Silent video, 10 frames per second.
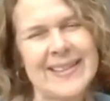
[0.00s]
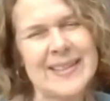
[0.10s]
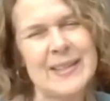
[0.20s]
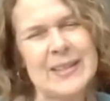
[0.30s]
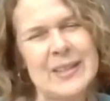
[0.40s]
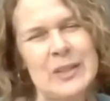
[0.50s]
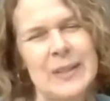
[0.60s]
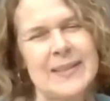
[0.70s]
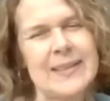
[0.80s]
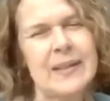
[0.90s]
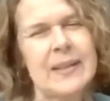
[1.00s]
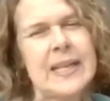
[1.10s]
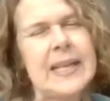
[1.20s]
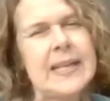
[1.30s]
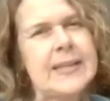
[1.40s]
It's 2 miles long.
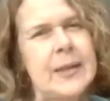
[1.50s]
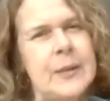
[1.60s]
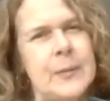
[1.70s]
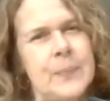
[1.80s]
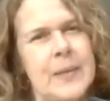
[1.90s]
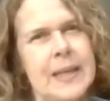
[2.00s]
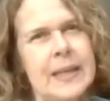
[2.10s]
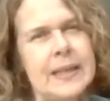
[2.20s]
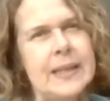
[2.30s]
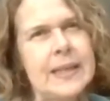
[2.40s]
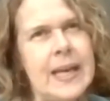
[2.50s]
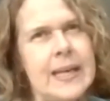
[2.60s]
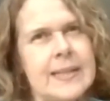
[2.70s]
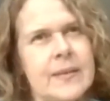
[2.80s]
So yeah,